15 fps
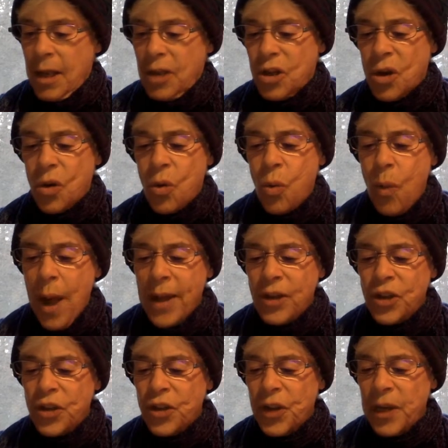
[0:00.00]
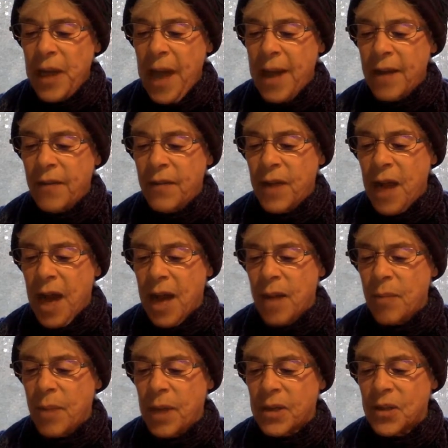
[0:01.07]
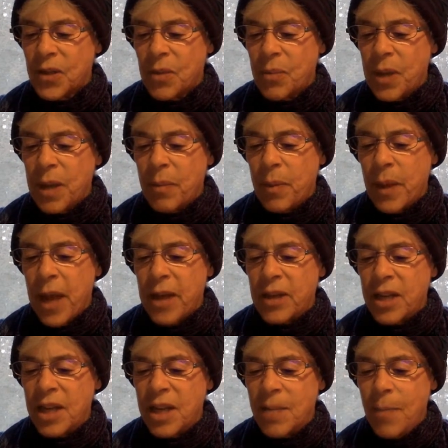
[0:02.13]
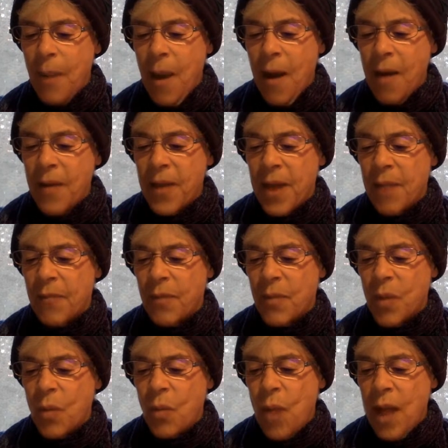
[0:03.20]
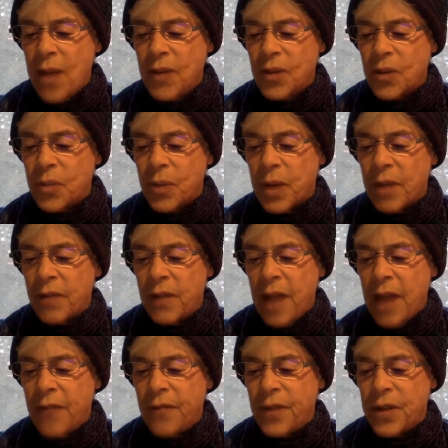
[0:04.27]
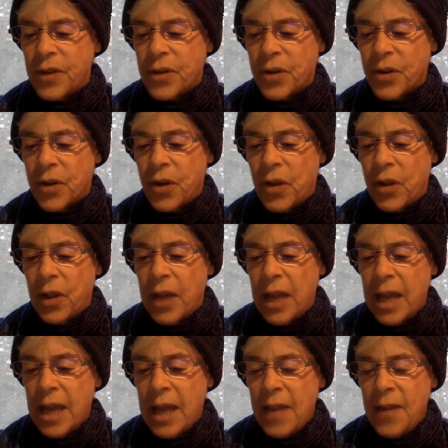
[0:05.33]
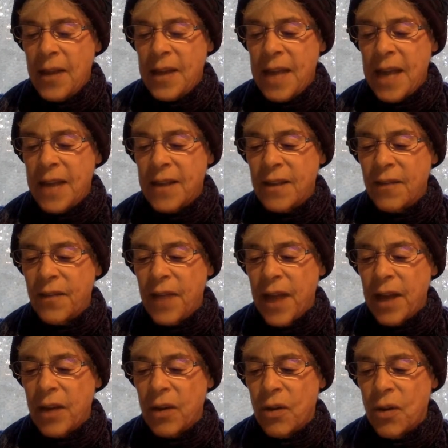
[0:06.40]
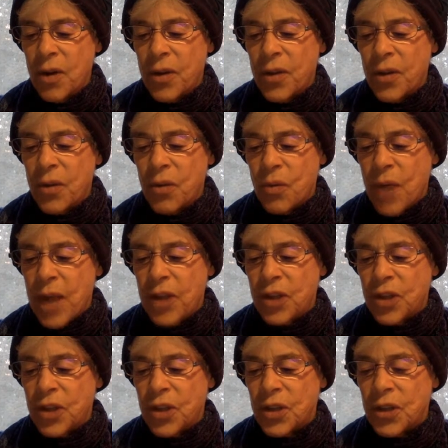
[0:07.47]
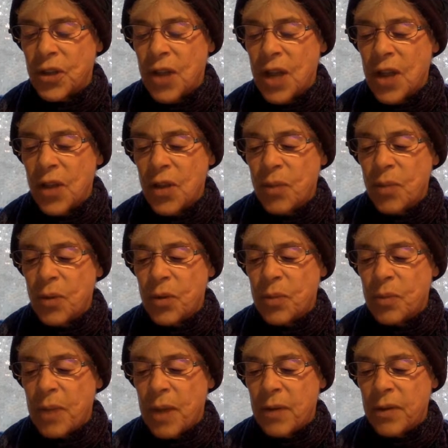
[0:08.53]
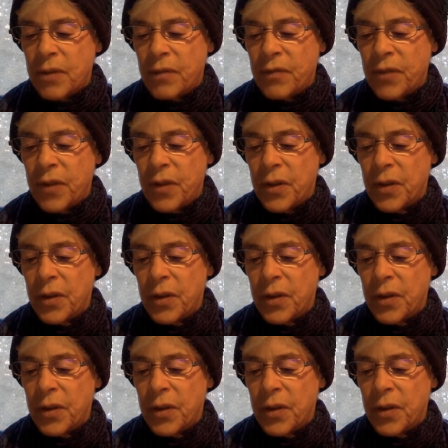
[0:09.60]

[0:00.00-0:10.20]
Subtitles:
to quench the light of God amongst the people, and to debar them from the wellspring of life eternal in the days of thy Lord, the gracious, the most bountiful.